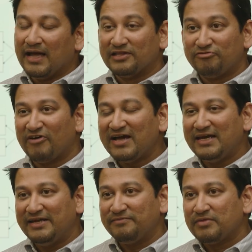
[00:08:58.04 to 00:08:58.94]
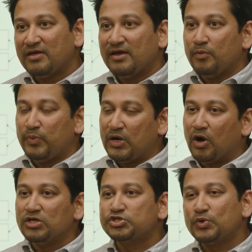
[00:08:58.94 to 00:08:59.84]
And then finally, we
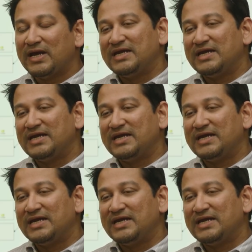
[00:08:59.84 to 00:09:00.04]
also